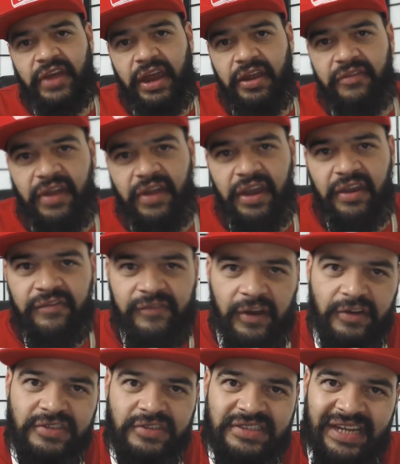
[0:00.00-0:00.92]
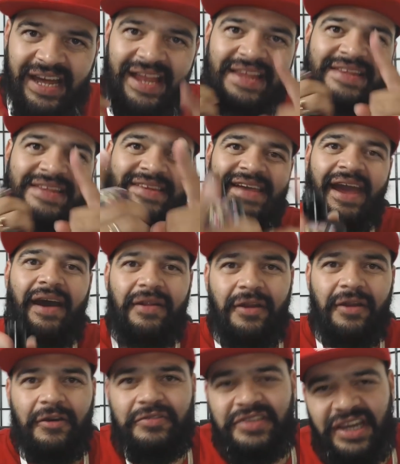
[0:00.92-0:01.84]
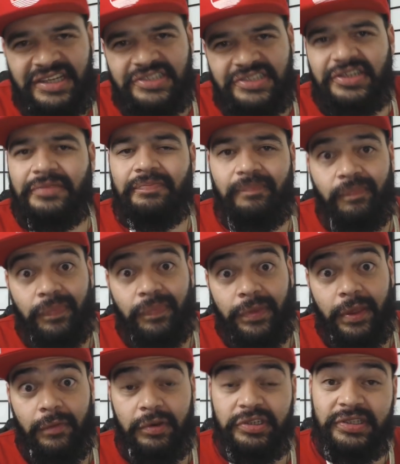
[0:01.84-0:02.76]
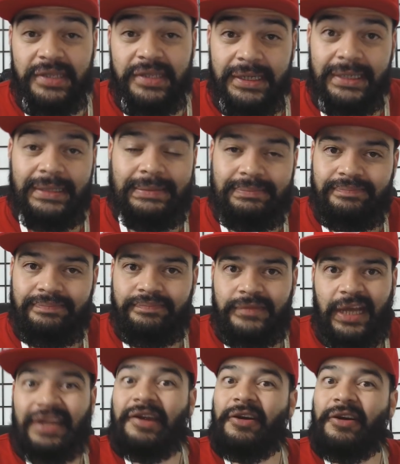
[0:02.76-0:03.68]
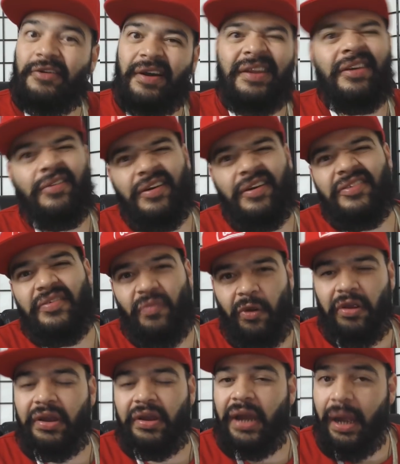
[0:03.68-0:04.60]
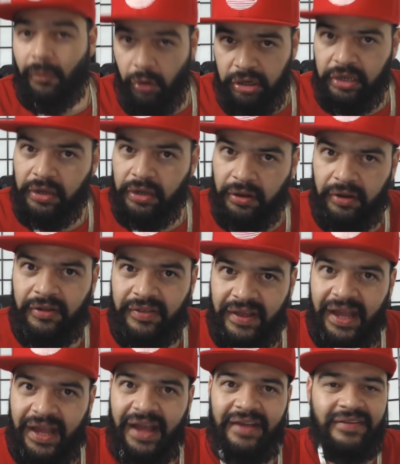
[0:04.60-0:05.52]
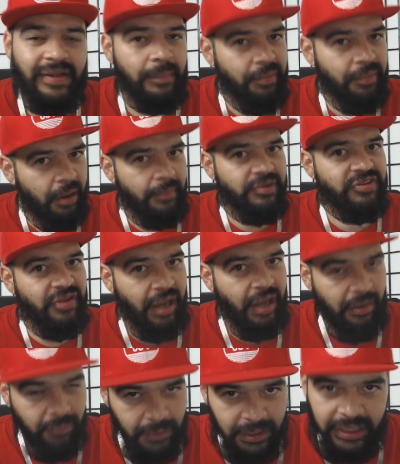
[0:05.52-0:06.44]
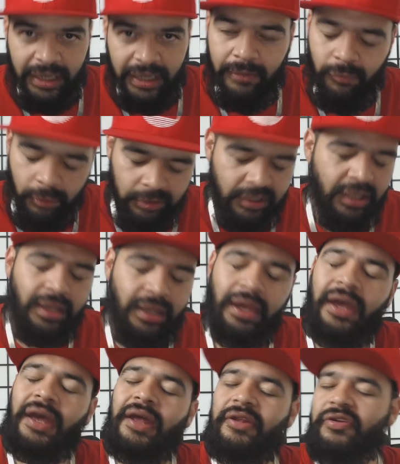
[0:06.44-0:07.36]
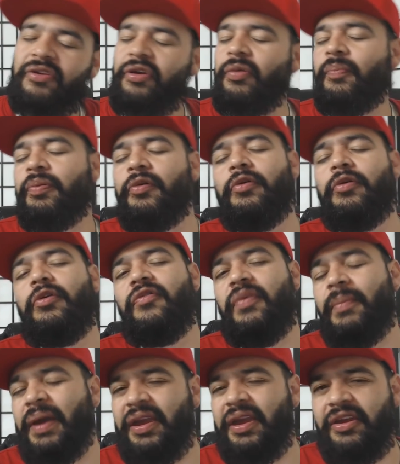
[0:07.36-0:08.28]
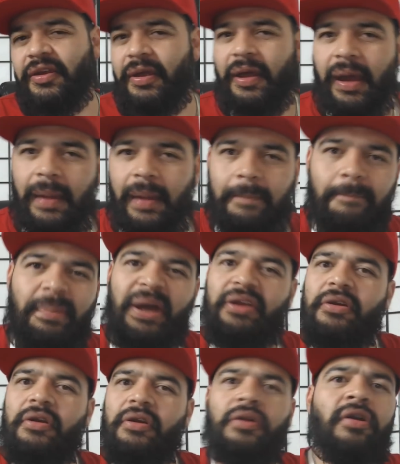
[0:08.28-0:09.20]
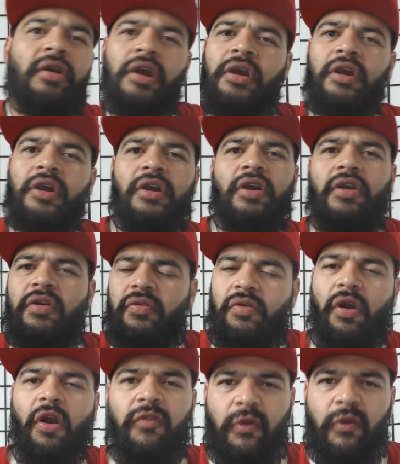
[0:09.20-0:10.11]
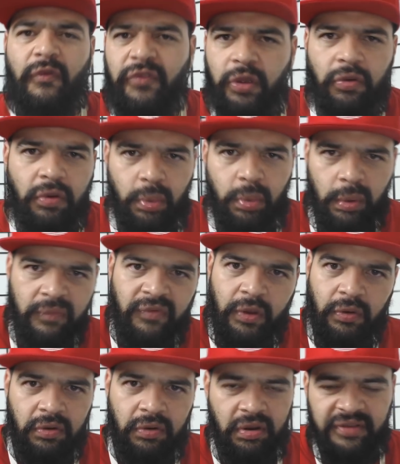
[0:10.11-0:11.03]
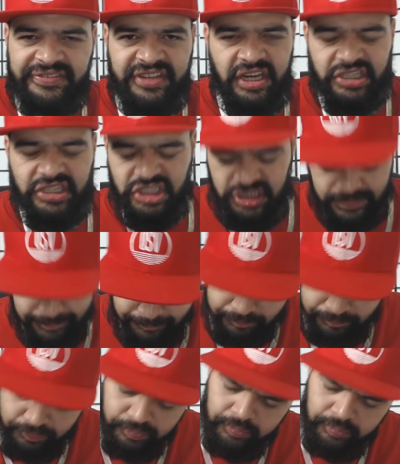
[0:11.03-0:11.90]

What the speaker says: very, very first download section. What'd you think? I know I do need some work. I'm working on it, guys. I promise you, I really am working to improve and make a better overview or reviewer of such.